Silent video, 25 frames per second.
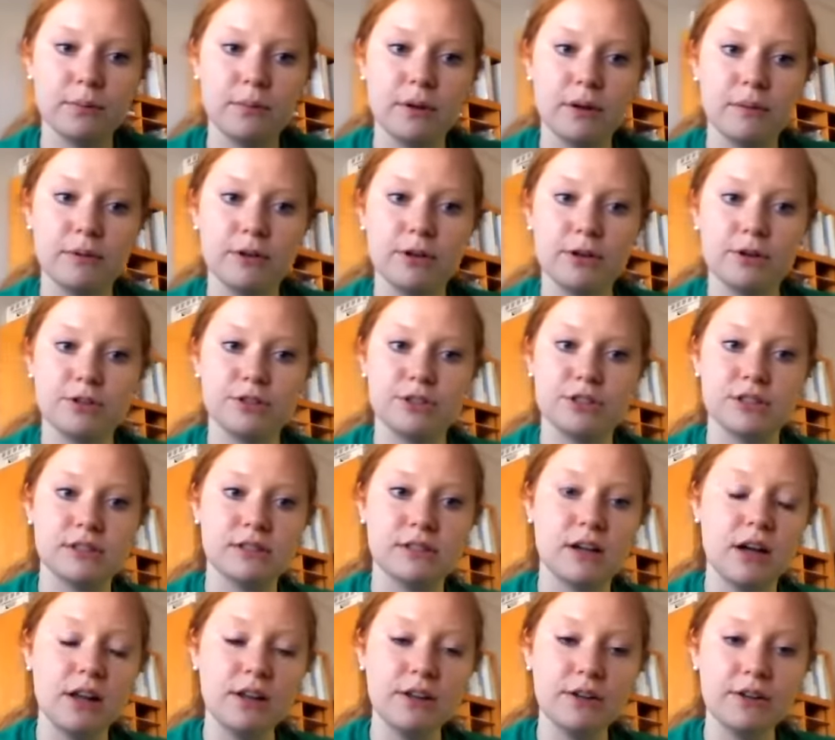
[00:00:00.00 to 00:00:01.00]
or maybe you're
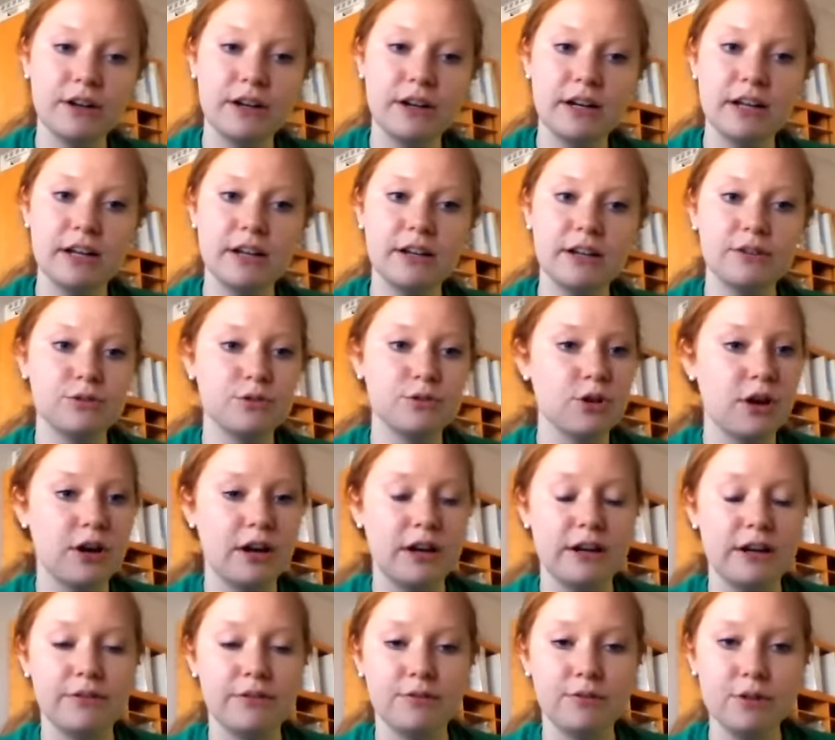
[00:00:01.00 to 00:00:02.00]
just coloring it,
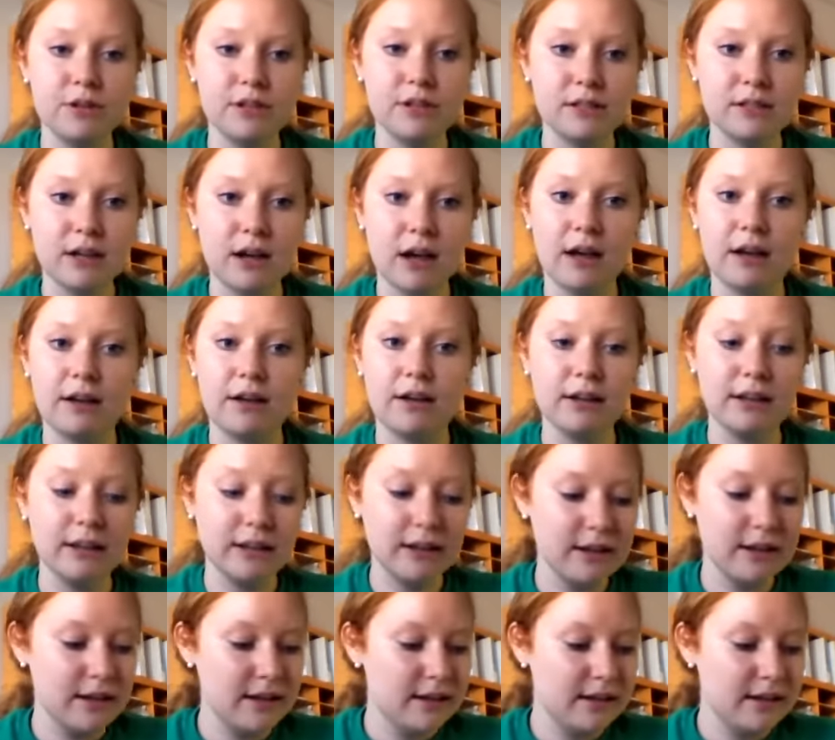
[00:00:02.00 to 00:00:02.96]
drawing it freestyle.